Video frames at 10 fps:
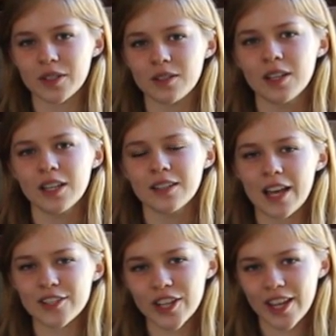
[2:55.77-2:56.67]
the
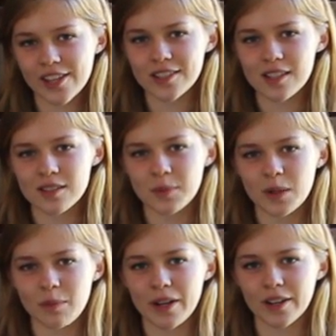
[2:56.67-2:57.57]
educational system
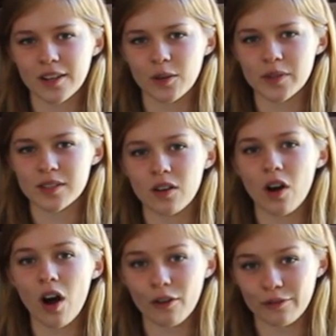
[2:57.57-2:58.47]
in America was
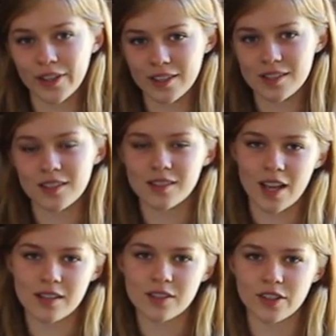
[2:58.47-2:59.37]
an obvious
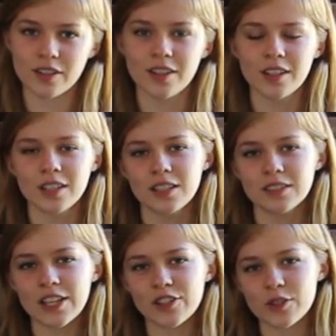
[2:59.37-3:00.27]
disaster.
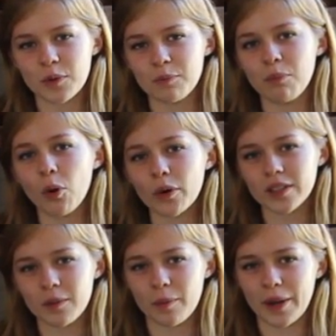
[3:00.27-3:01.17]
Teachers were often
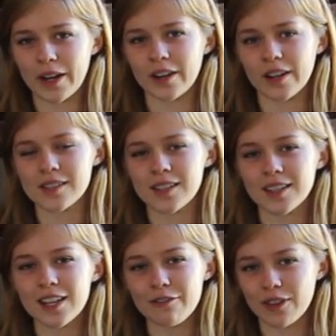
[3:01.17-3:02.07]
poorly prepared and
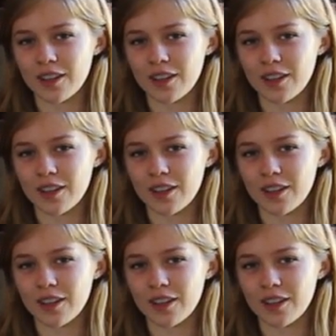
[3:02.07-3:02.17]
significantly